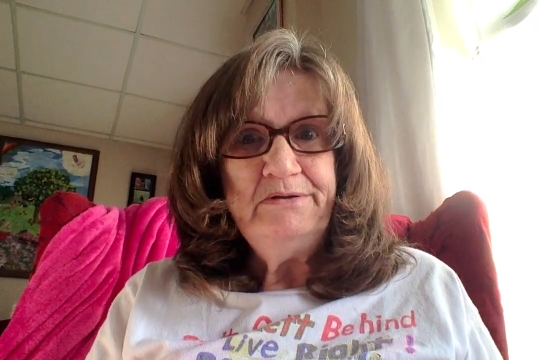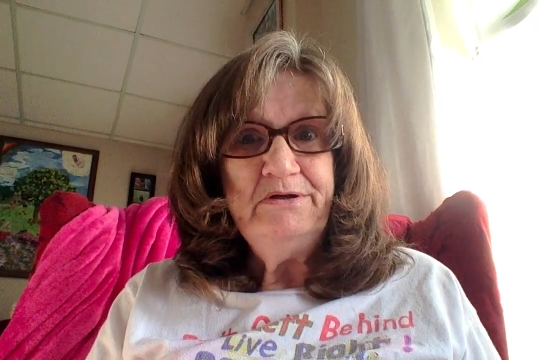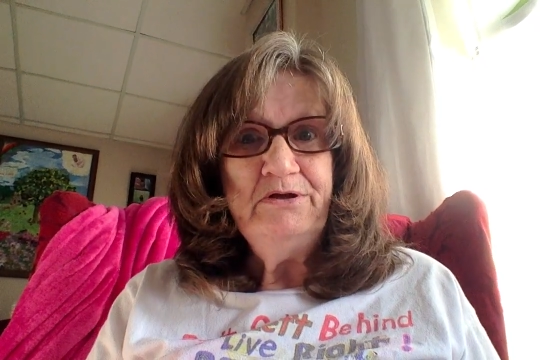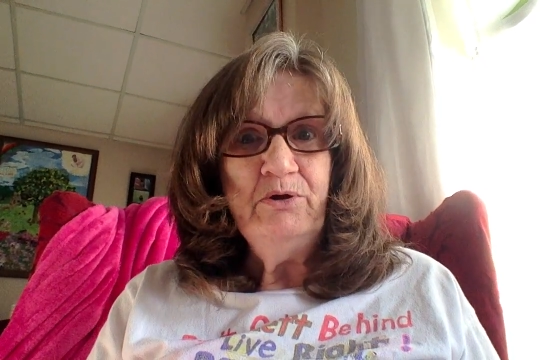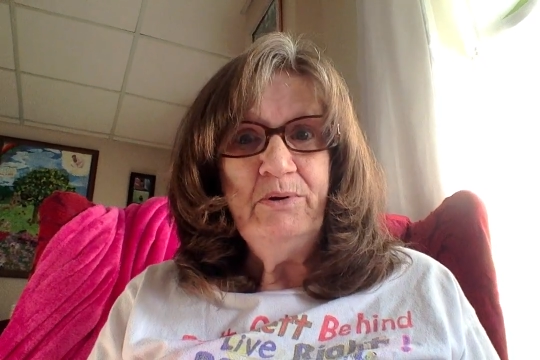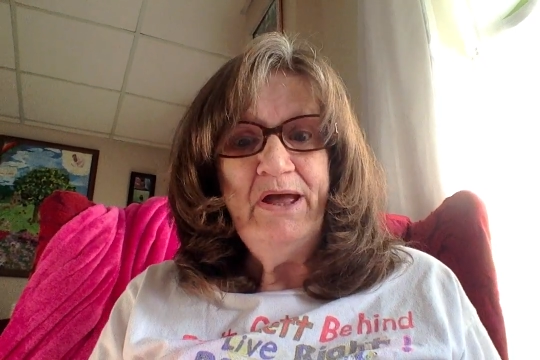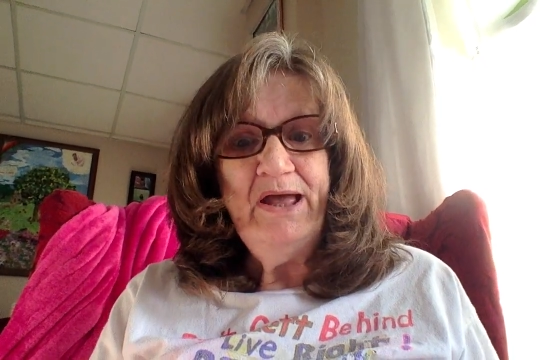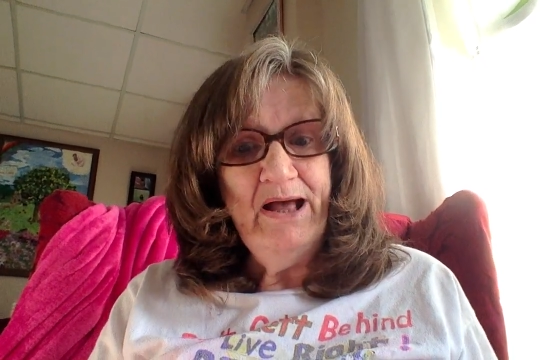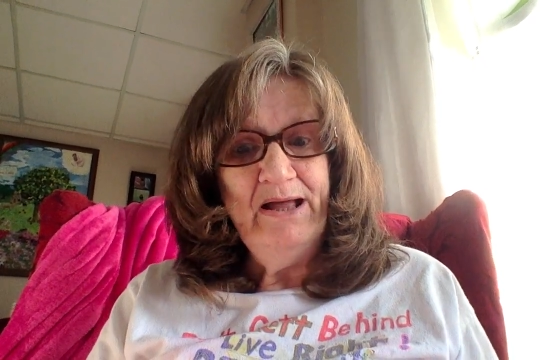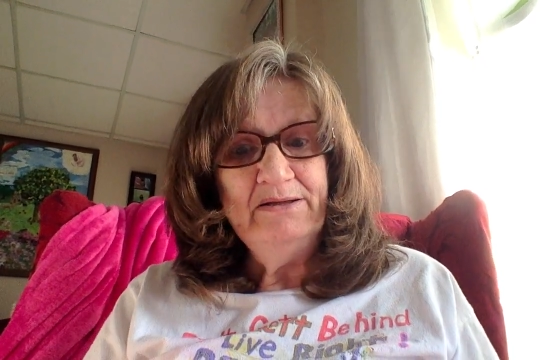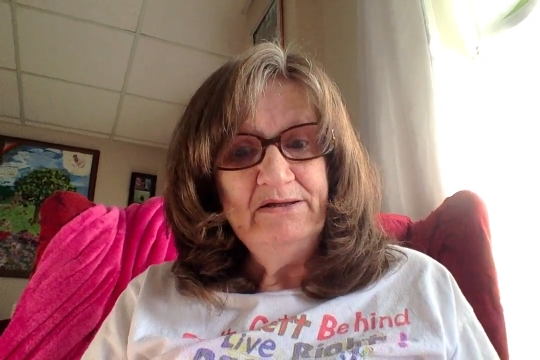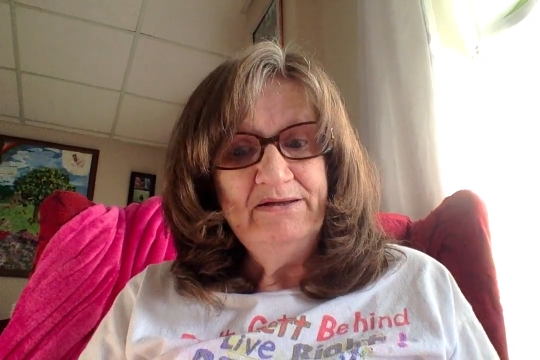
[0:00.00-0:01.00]
You know, hey,
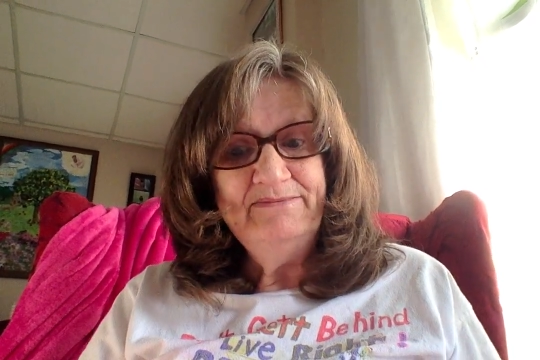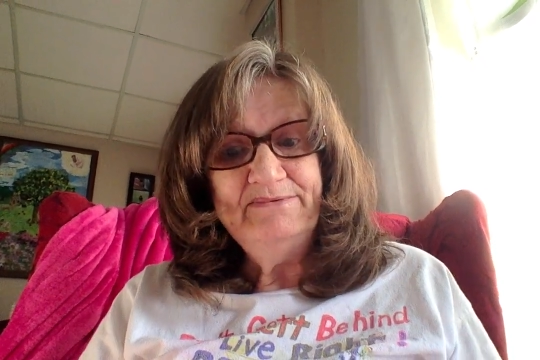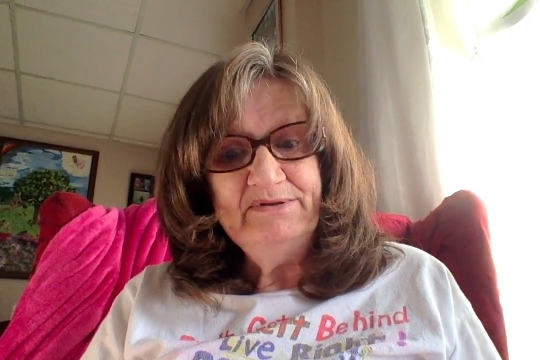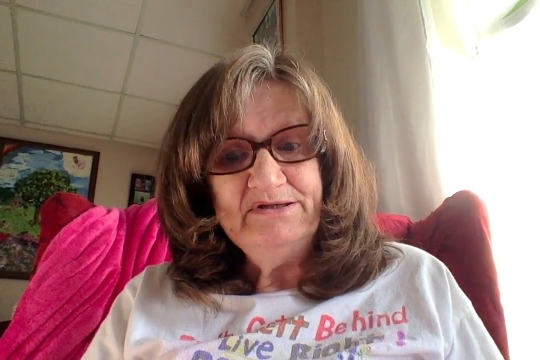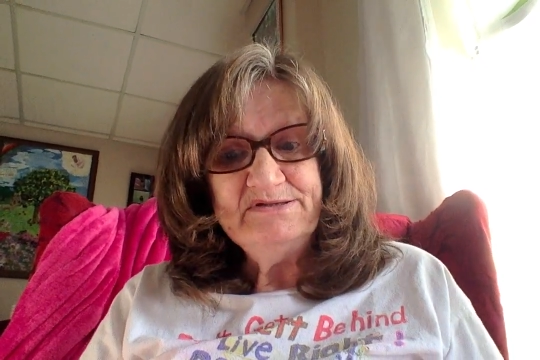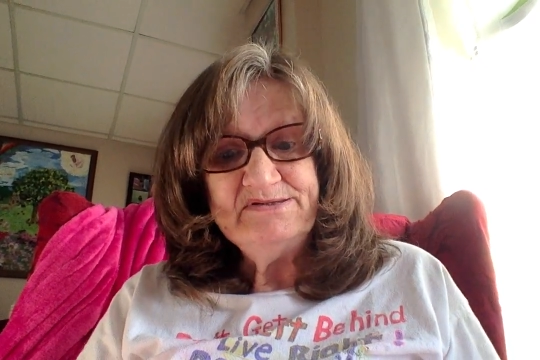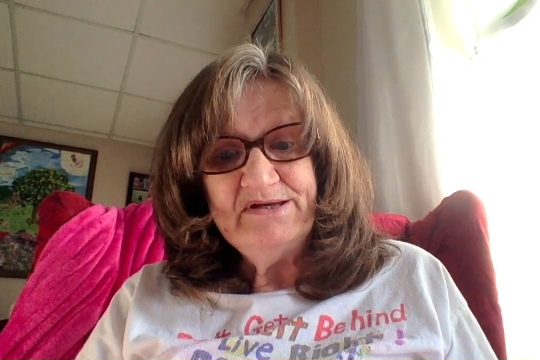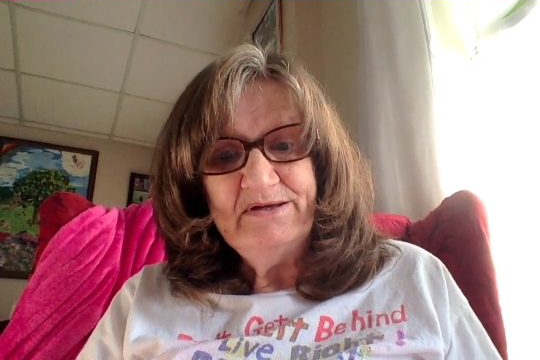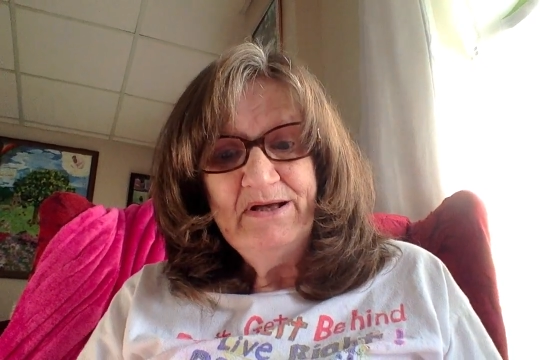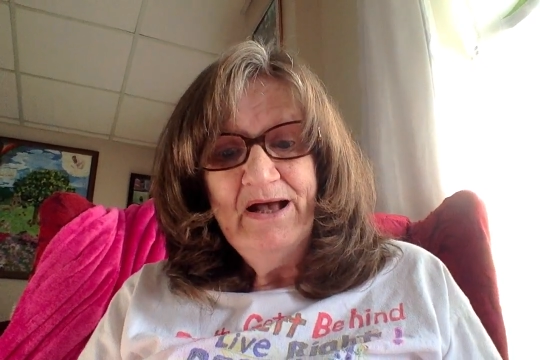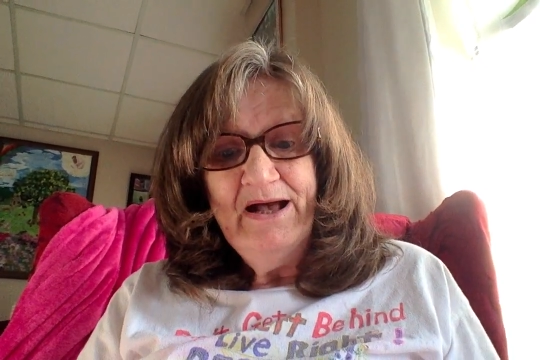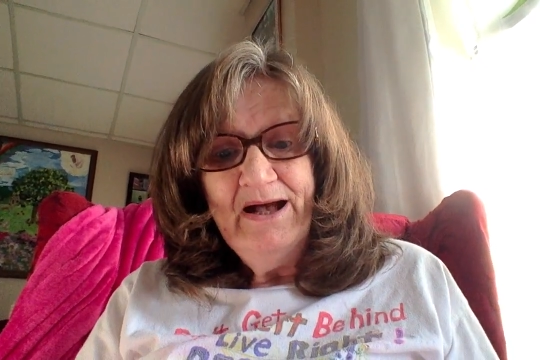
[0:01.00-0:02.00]
I live in this area.